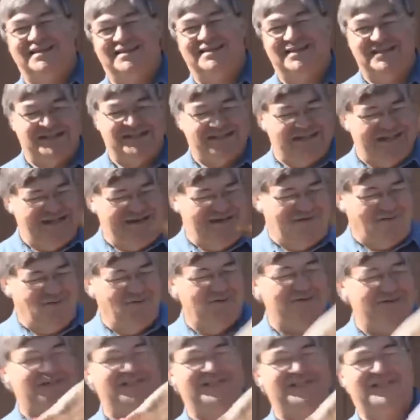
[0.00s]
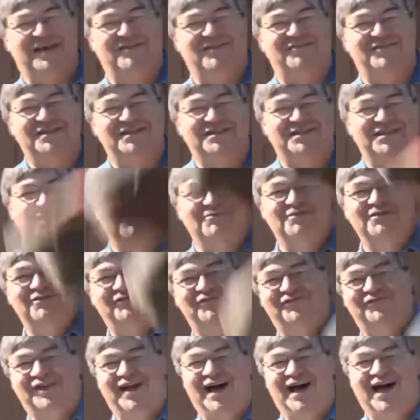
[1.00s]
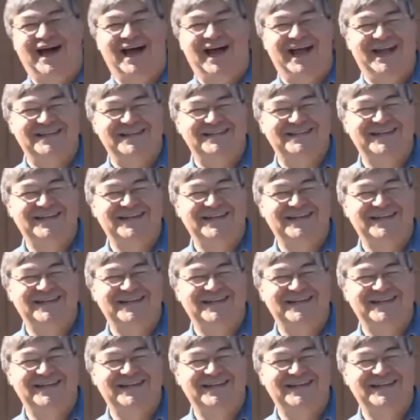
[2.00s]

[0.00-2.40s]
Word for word: You see, horses have to deal with flies.